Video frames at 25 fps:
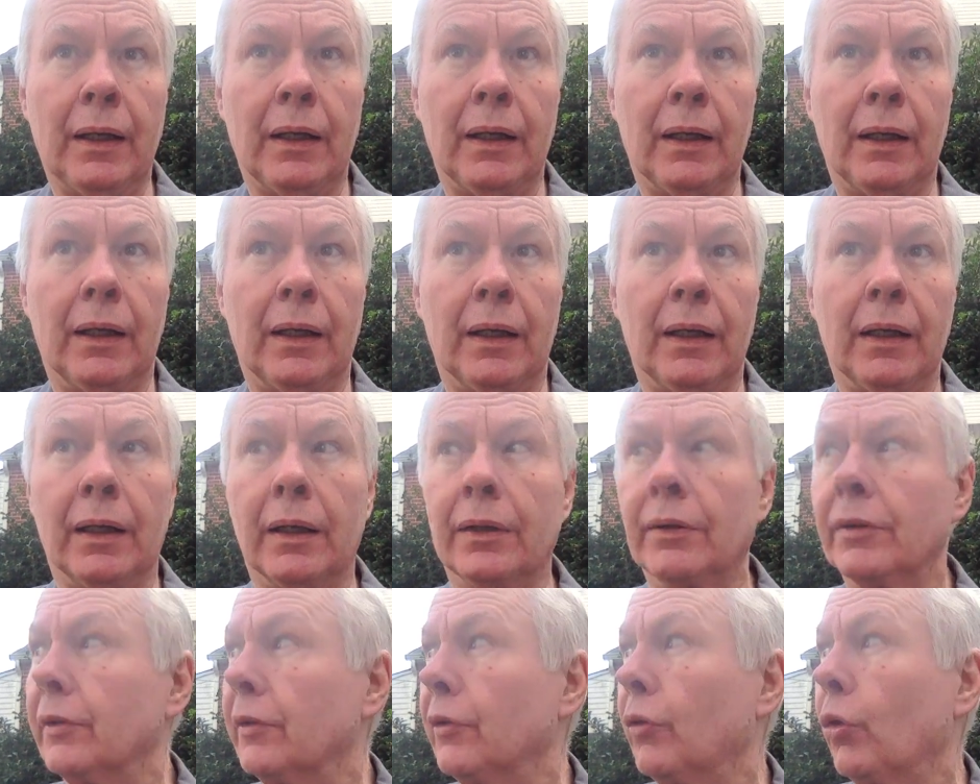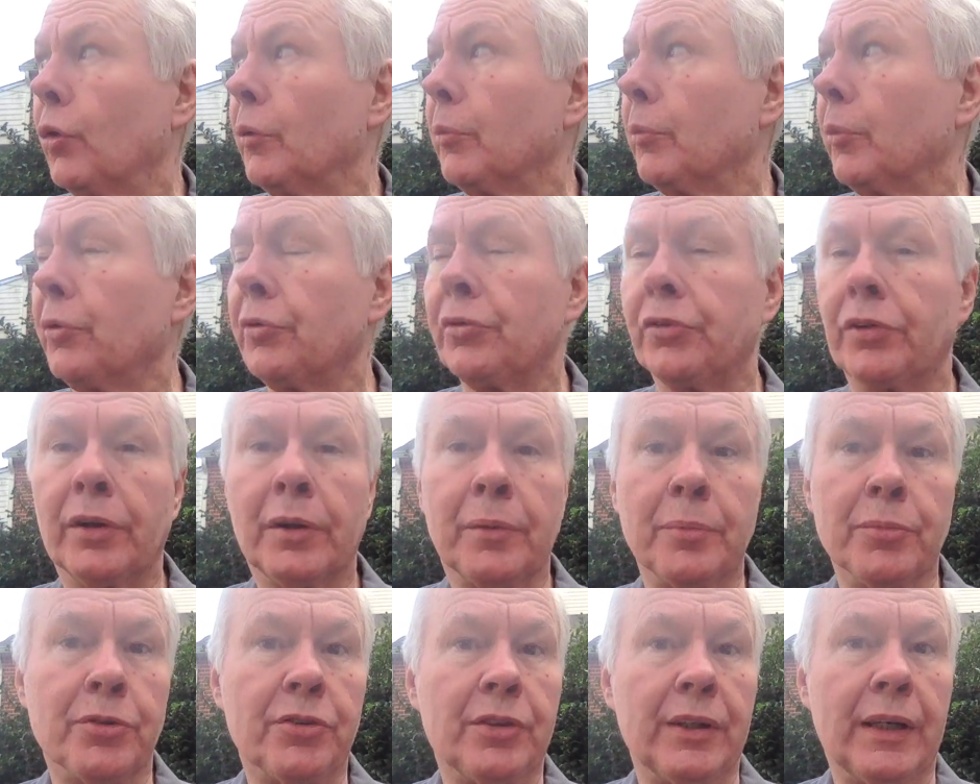Under normal
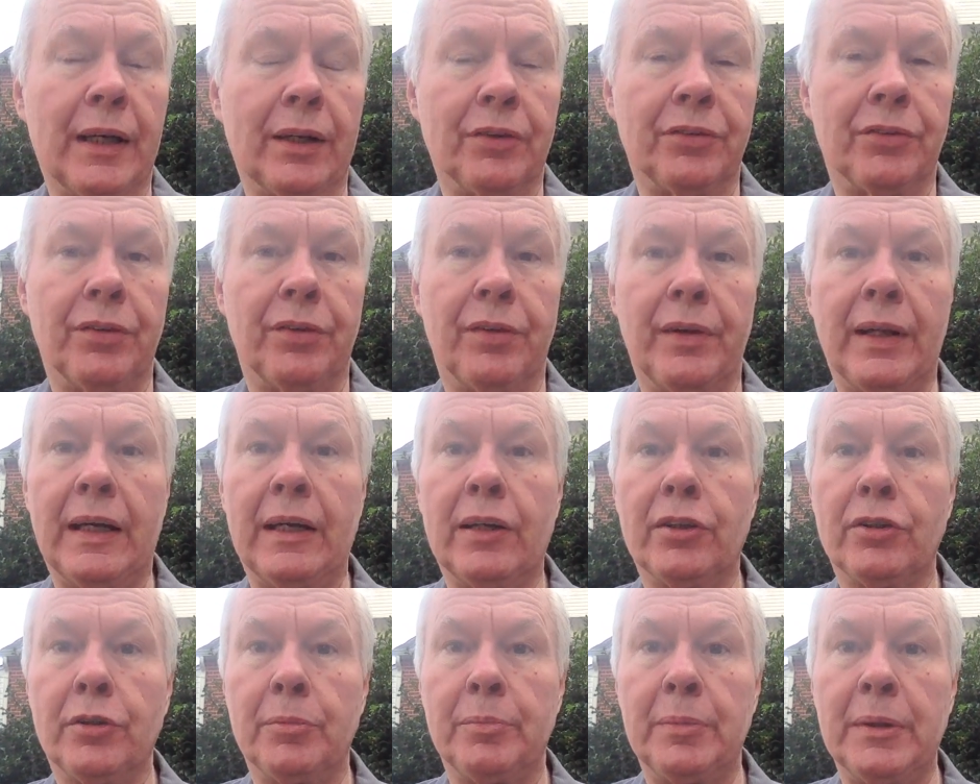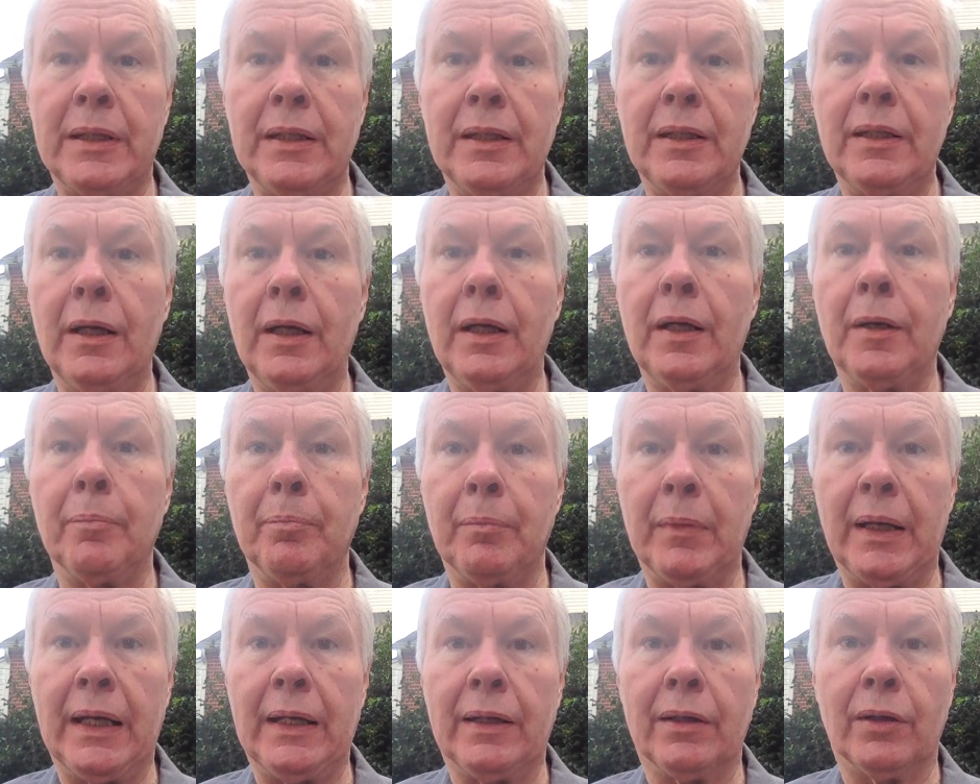circumstances, they are to be
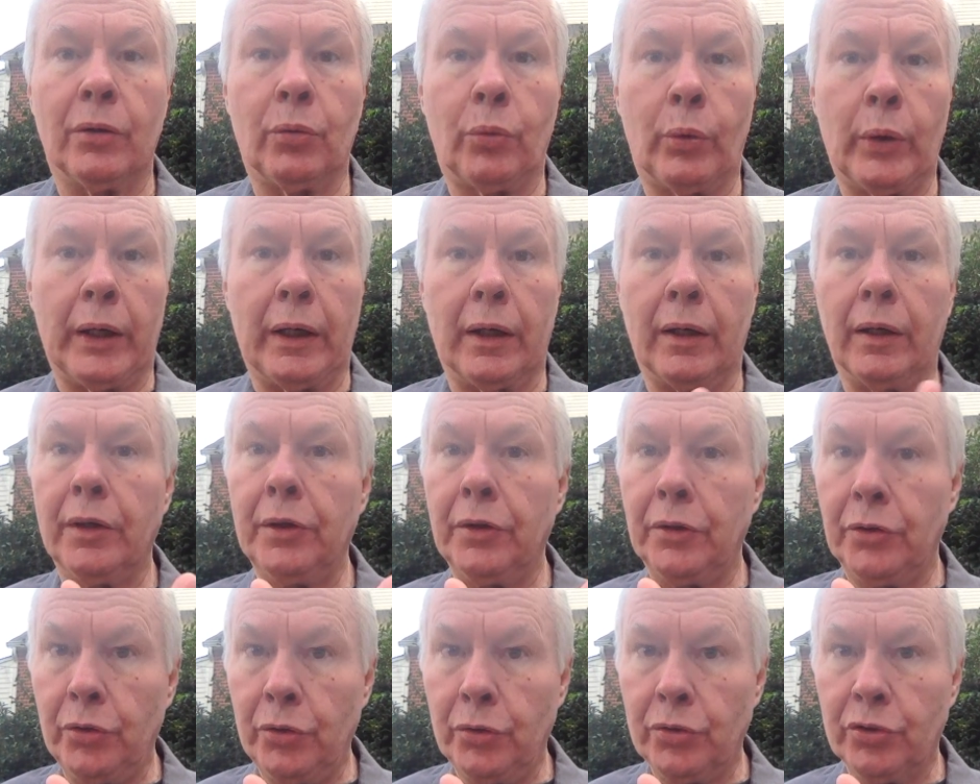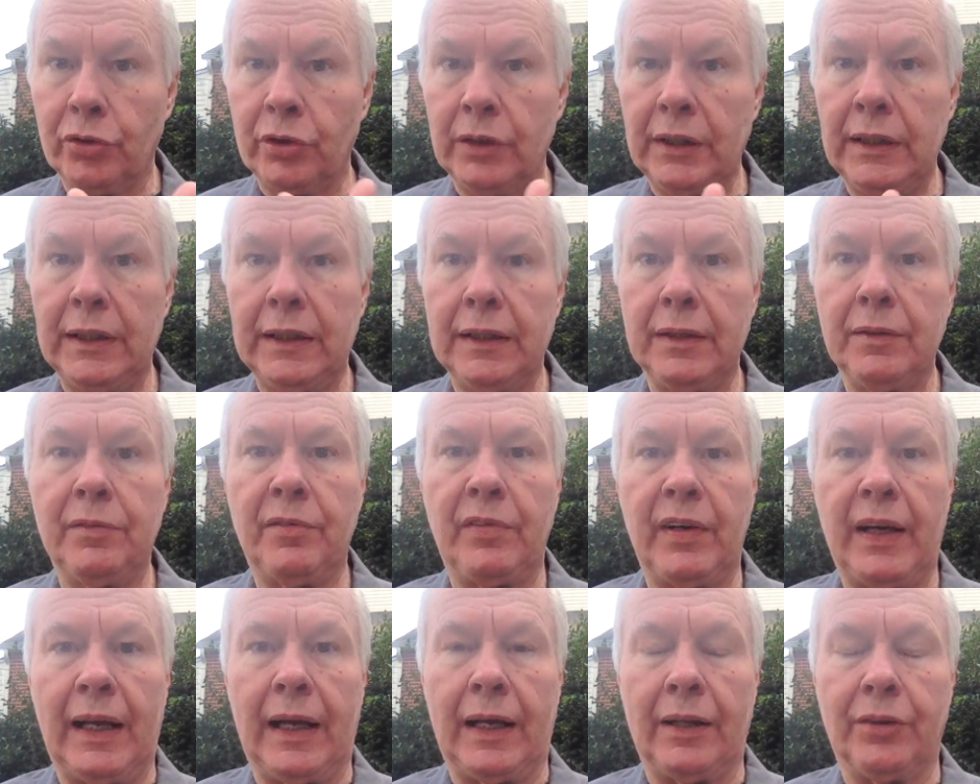made aware, usually in
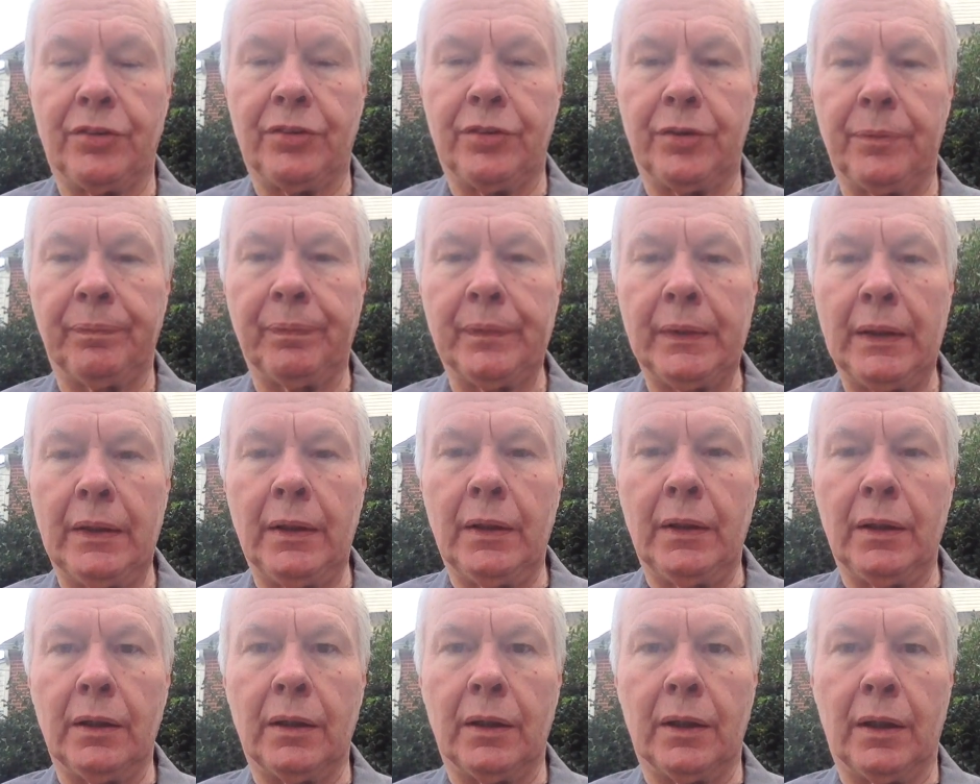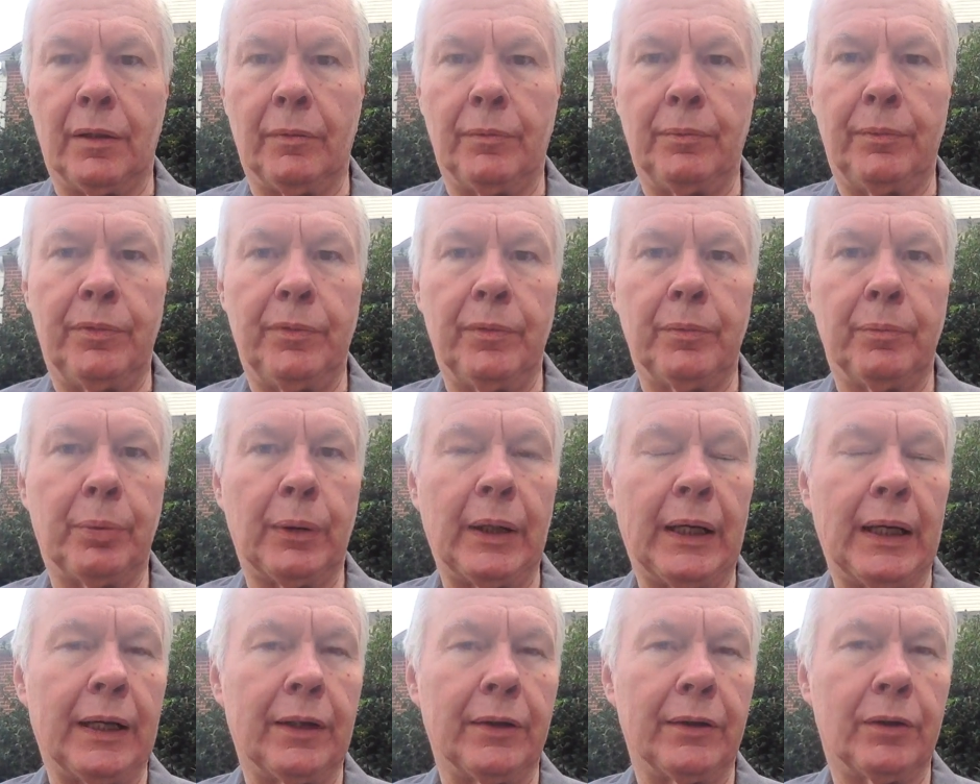advance, of
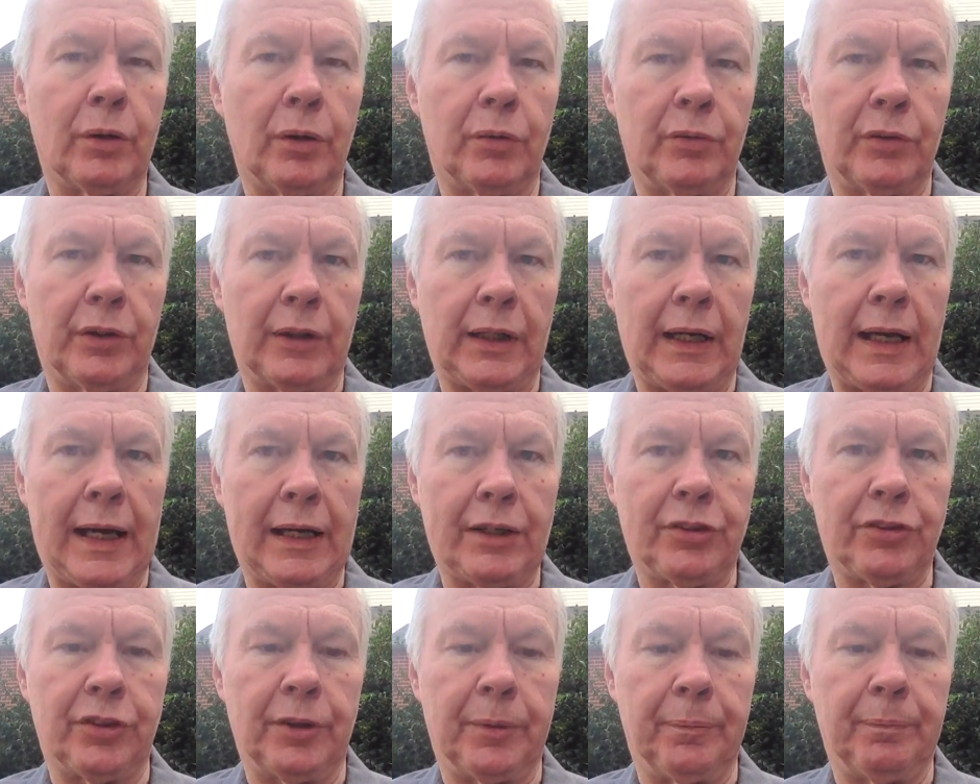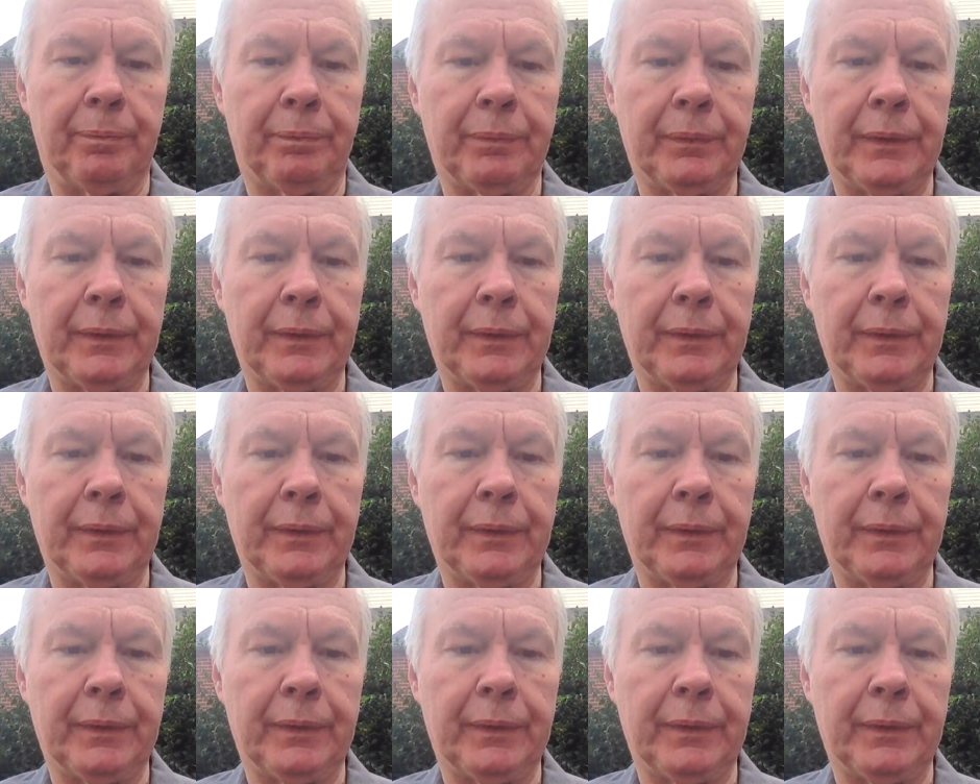planned covert action.